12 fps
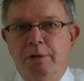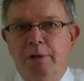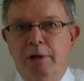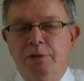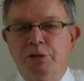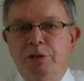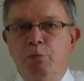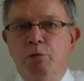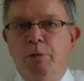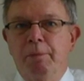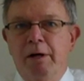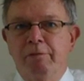Theirs is
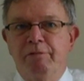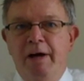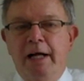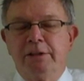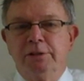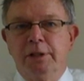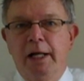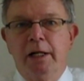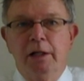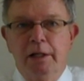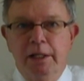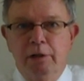more about fact and
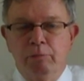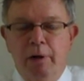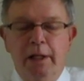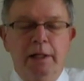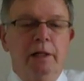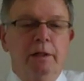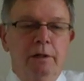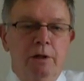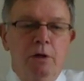clean writing.